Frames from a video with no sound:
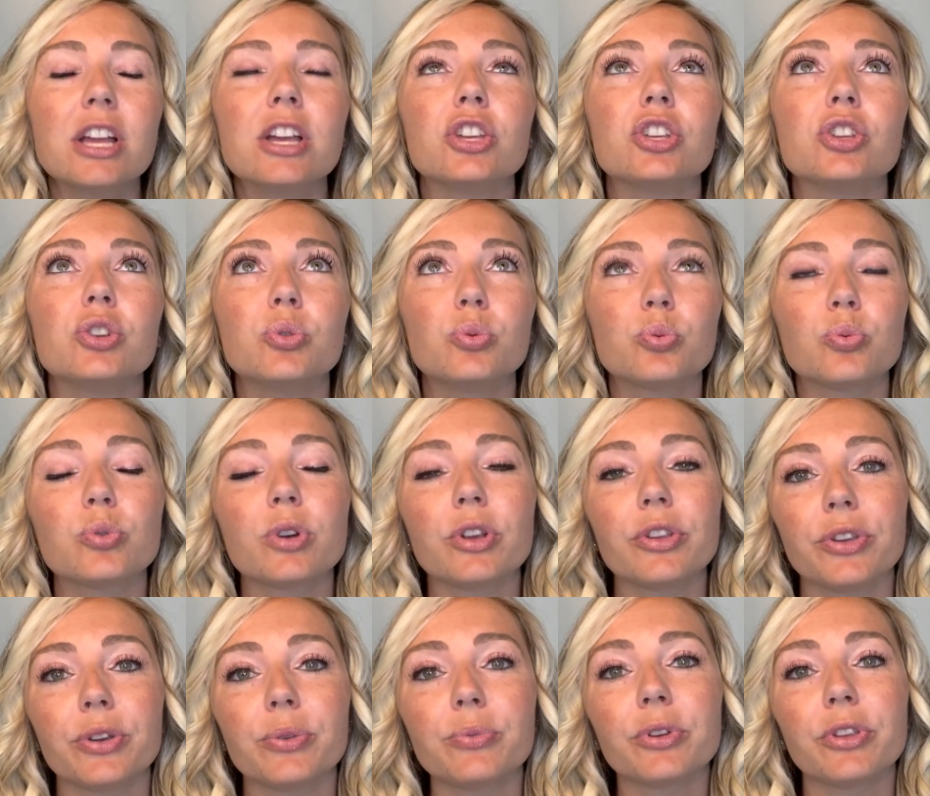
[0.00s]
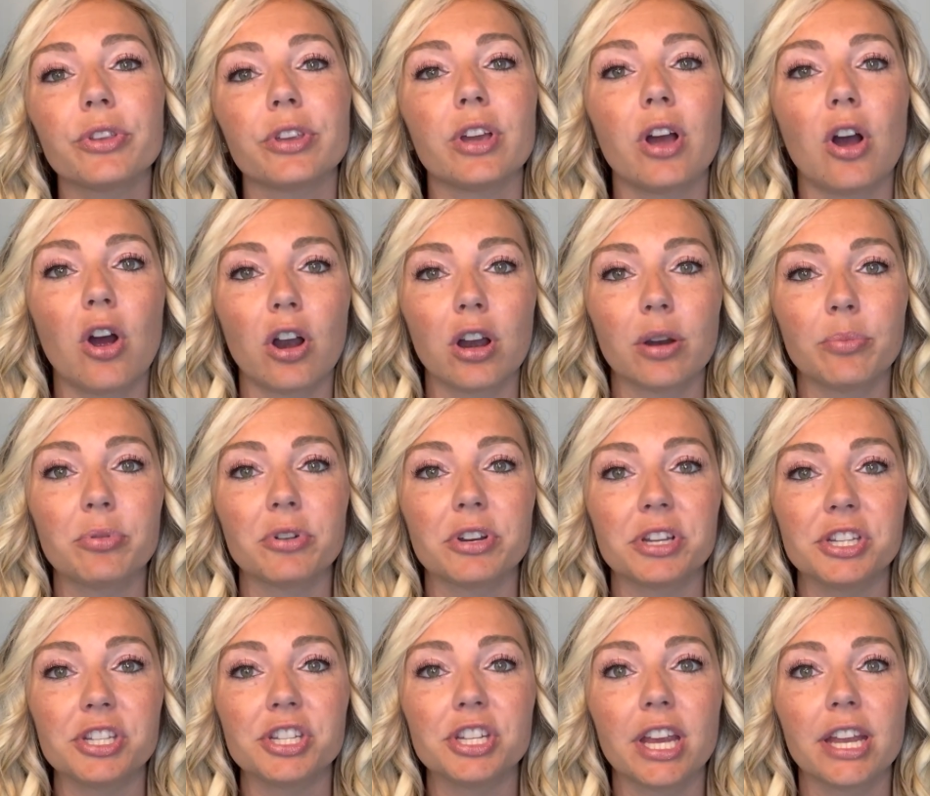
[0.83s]
you really are
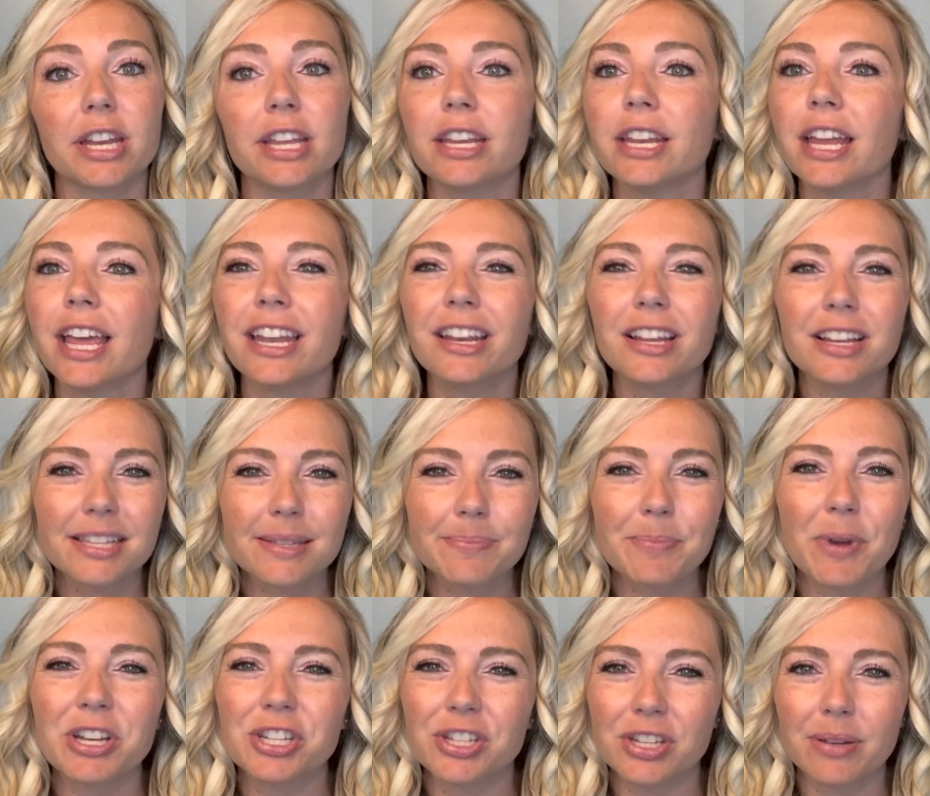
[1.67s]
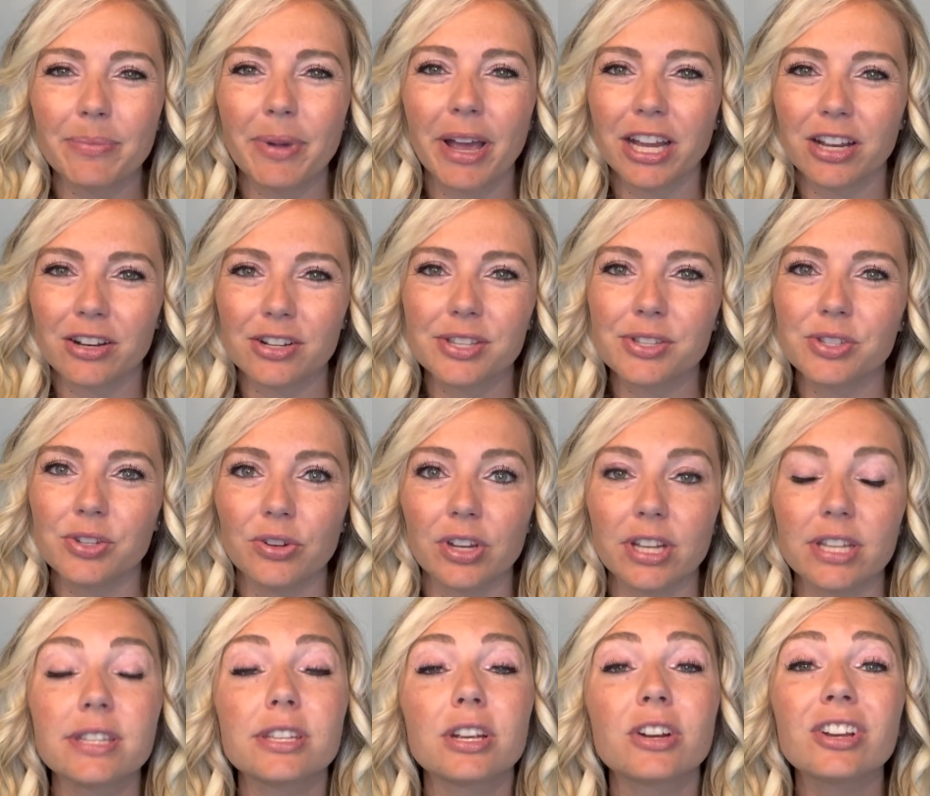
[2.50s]
appreciated, and especially by your students.